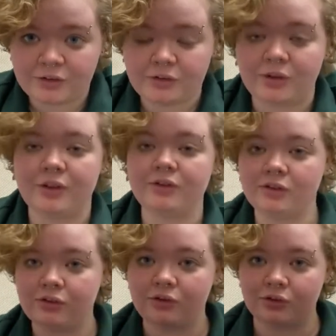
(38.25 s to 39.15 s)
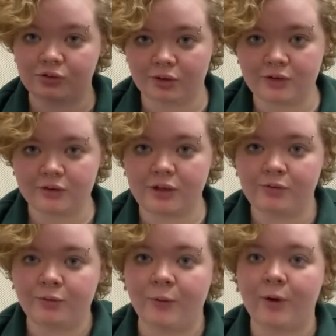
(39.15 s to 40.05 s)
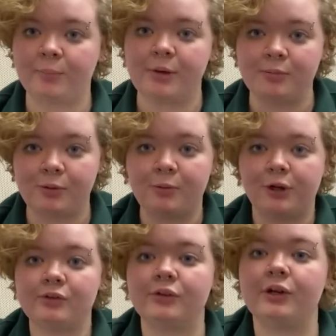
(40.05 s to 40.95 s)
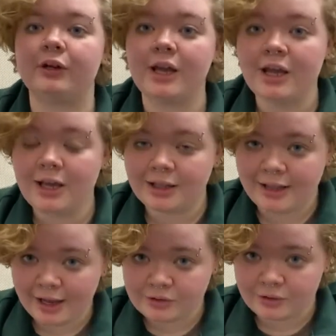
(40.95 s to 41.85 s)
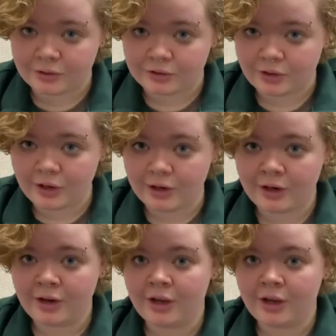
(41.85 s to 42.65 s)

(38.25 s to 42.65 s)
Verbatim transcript: So this is strictly for people who want to learn classical guitar.